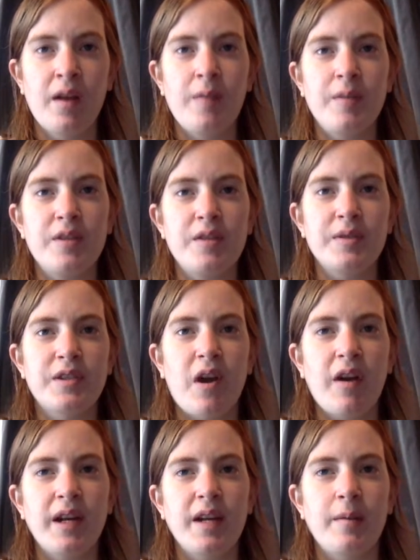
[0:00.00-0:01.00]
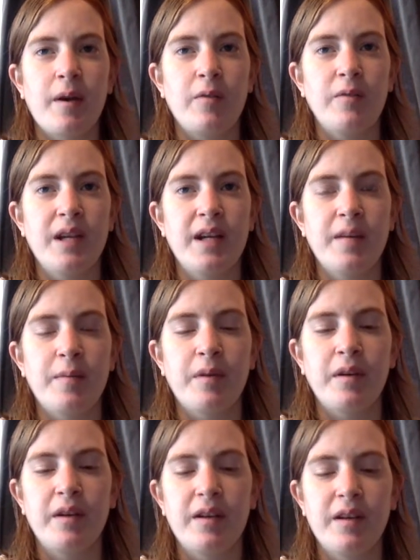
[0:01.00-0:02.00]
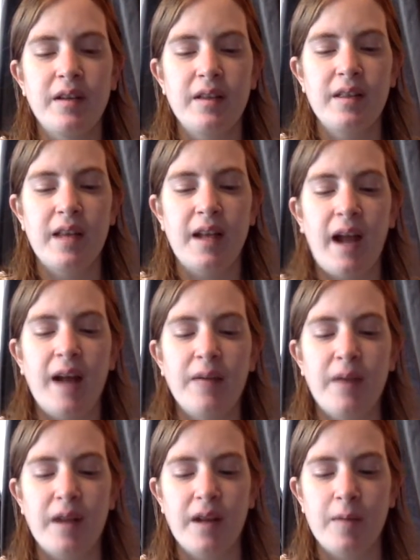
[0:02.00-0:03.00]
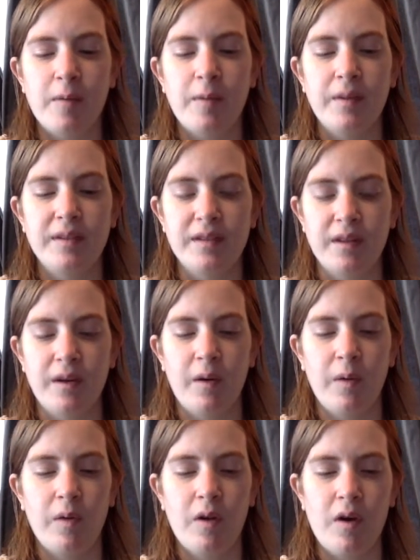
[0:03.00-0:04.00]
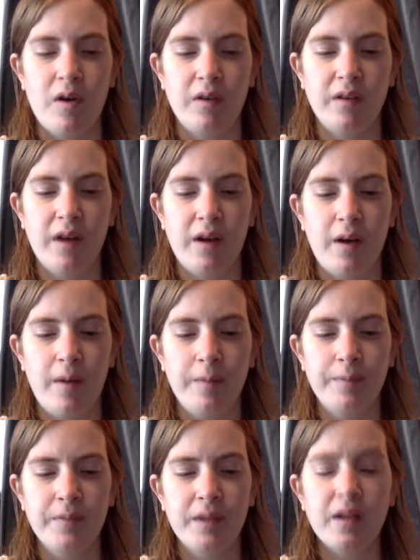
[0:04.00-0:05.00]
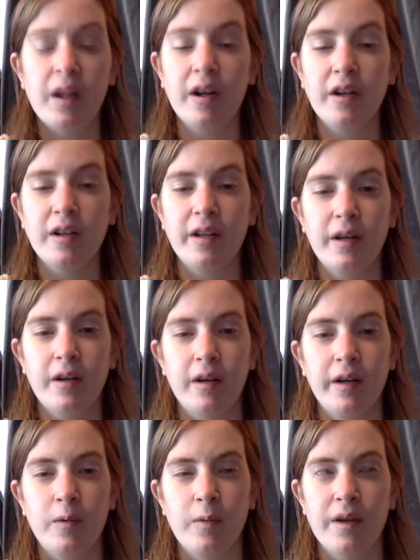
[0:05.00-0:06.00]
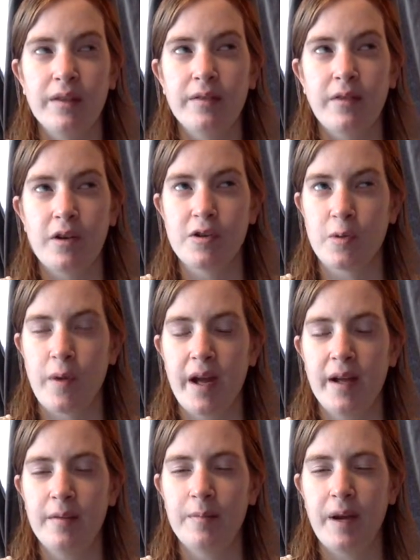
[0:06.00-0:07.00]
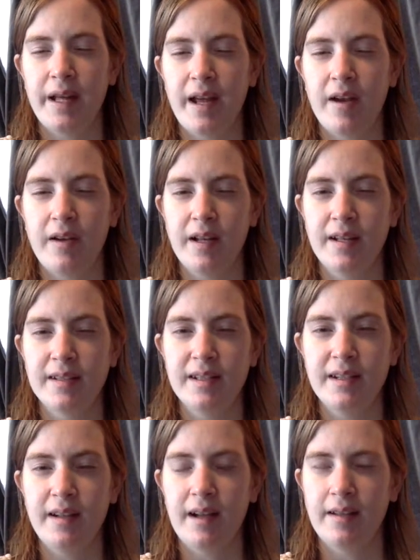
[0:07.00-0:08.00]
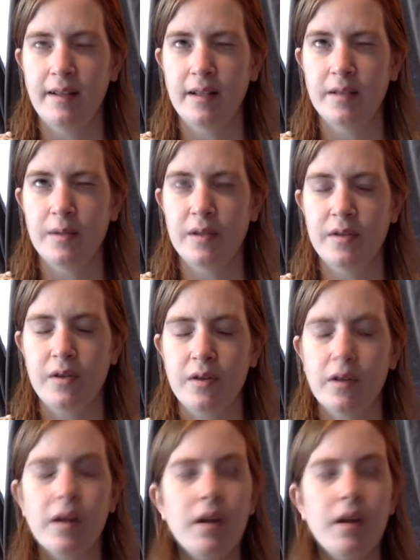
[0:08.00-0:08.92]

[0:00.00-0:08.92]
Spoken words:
But she was talking about reading a book that I'd read a couple months ago called Clutter Clearing with Feng Shui by Karen Kingston. I think that's what it's called.